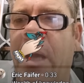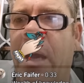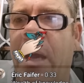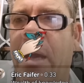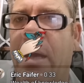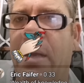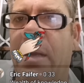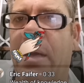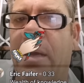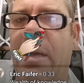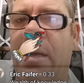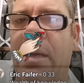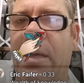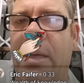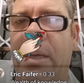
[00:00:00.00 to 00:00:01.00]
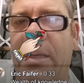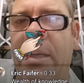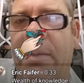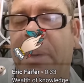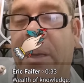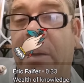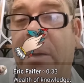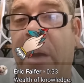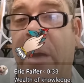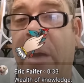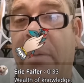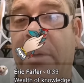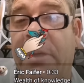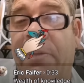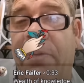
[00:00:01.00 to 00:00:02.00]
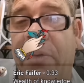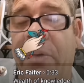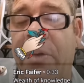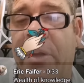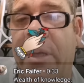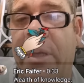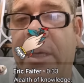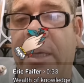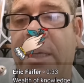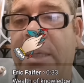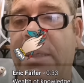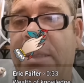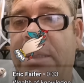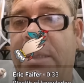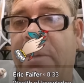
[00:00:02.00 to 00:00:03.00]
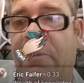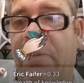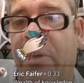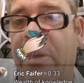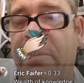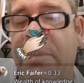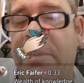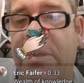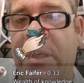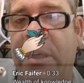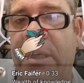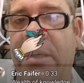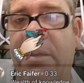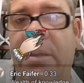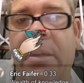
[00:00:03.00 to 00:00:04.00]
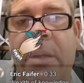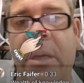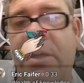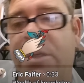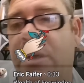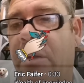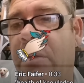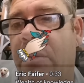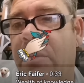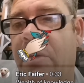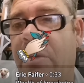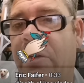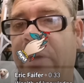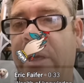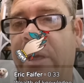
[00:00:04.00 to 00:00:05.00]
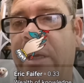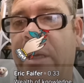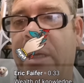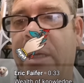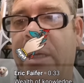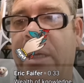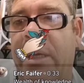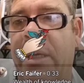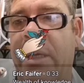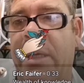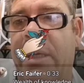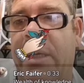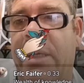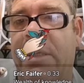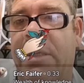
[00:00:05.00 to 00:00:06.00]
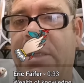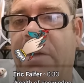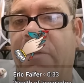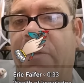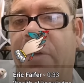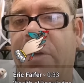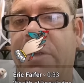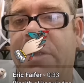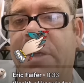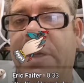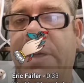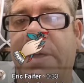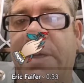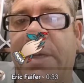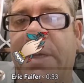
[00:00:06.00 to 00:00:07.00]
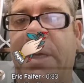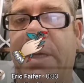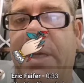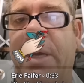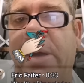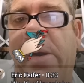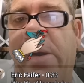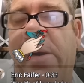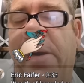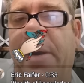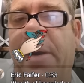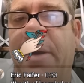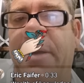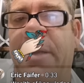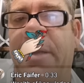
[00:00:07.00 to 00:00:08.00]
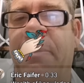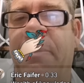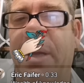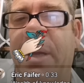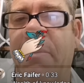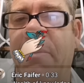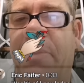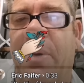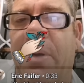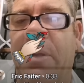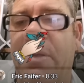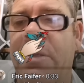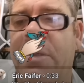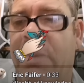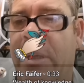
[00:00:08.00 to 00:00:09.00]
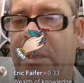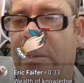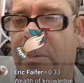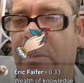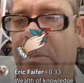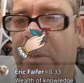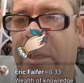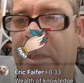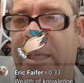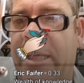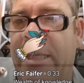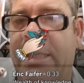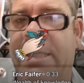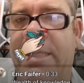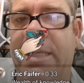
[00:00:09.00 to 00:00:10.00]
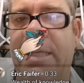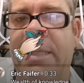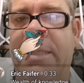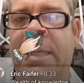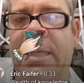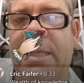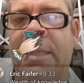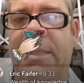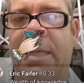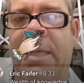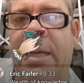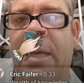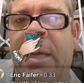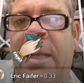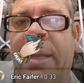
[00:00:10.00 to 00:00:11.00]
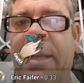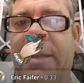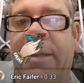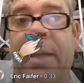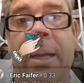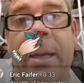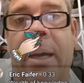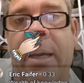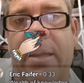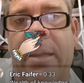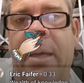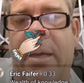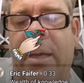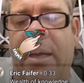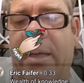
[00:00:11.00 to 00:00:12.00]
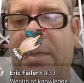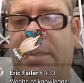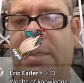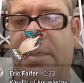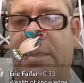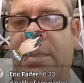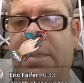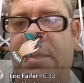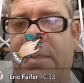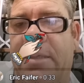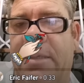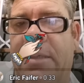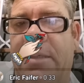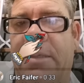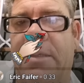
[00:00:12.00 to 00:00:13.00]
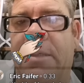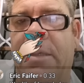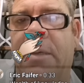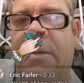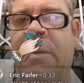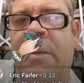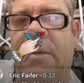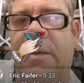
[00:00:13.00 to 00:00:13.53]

And depending on how much food there is for them to eat, next shoal will move in and so forth. The big importance with these things is they like their eggs. So,